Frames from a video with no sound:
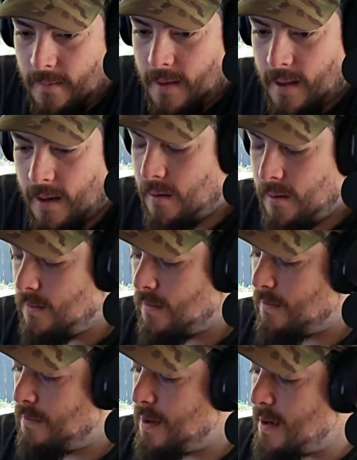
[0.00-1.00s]
You know,
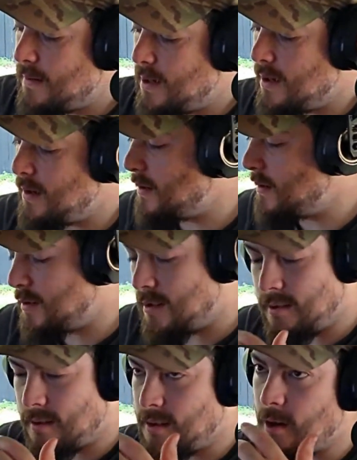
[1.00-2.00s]

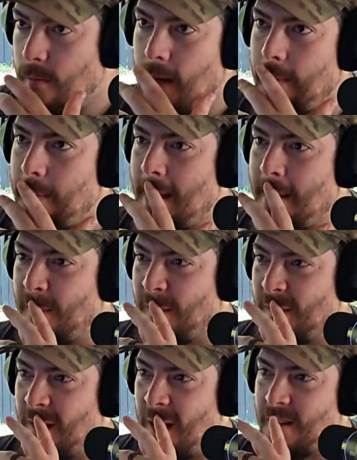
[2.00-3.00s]
so many
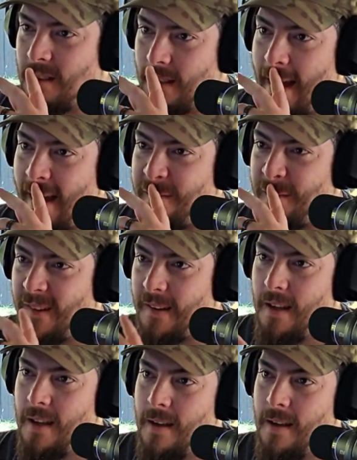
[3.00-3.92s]
people on the left,